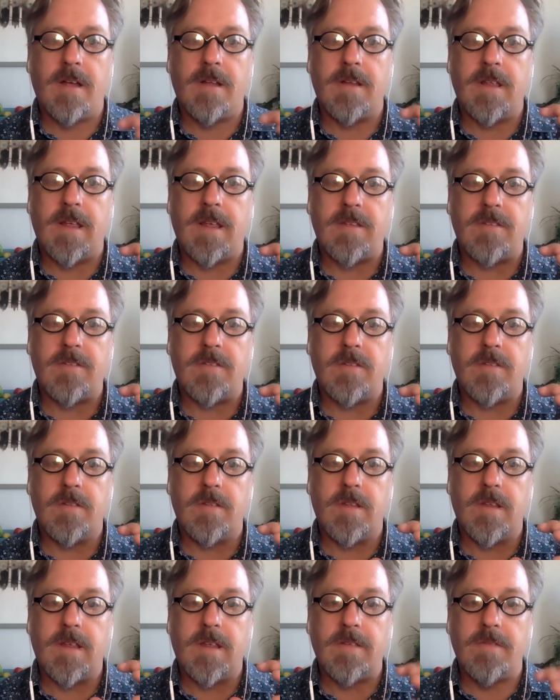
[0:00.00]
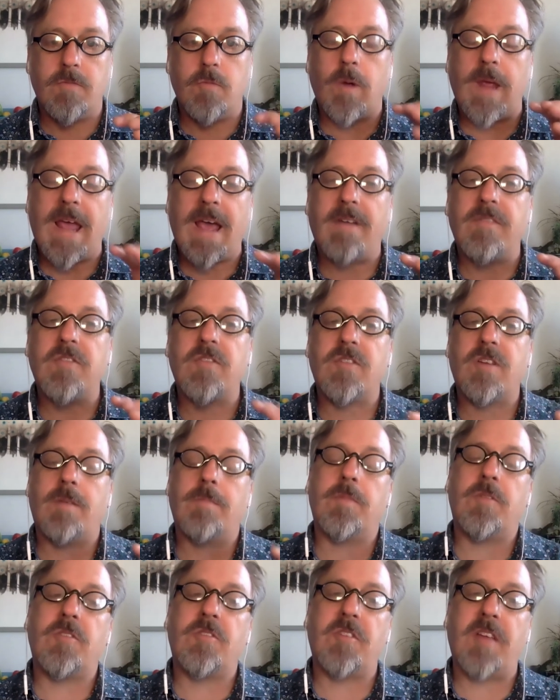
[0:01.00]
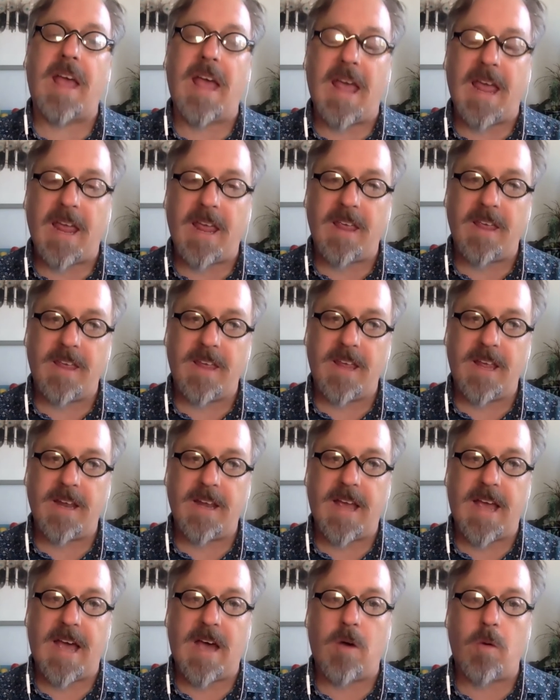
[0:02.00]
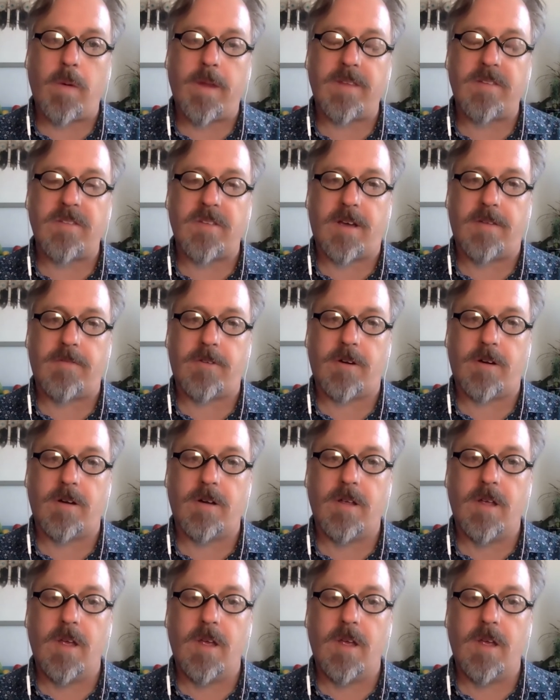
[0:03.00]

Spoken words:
is, we have some say in how we suffer.